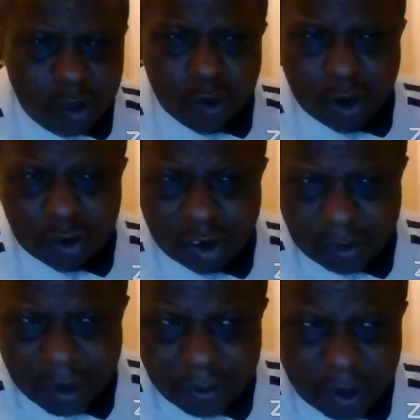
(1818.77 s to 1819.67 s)
You got to
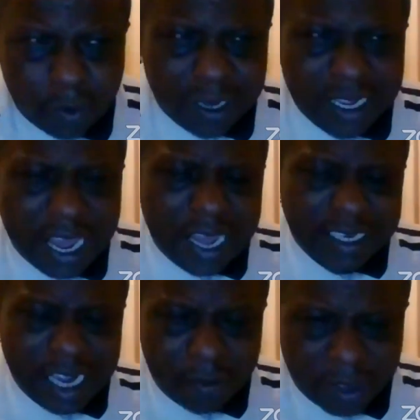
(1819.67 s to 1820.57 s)
remember when Yahya
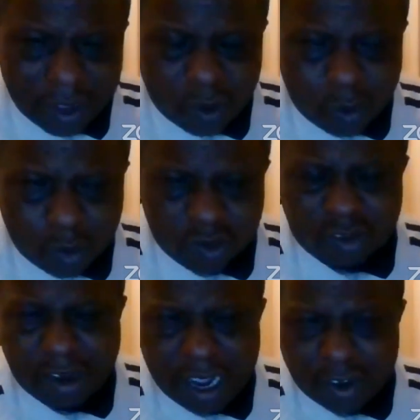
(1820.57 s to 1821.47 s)
Jammeh was
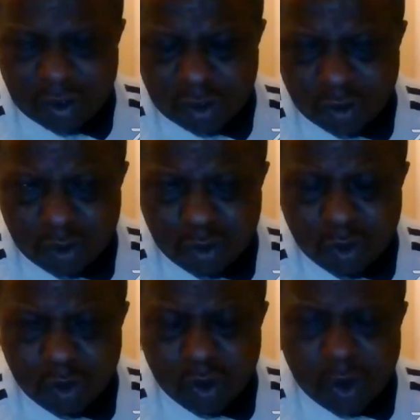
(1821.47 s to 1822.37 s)
trying to
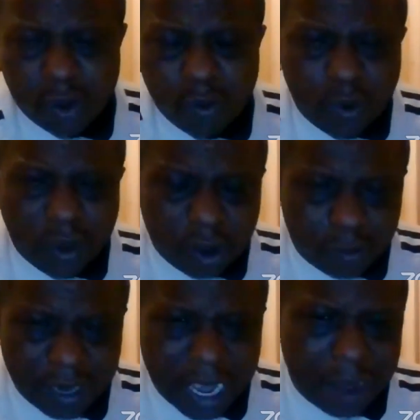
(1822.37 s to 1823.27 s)
bring
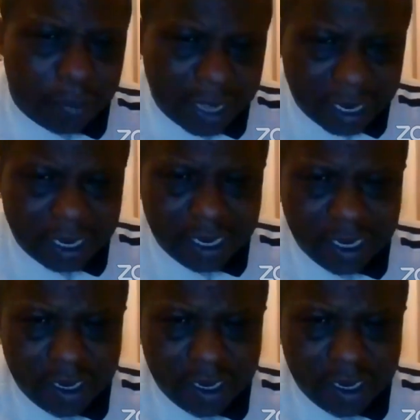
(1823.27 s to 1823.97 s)
up the appeal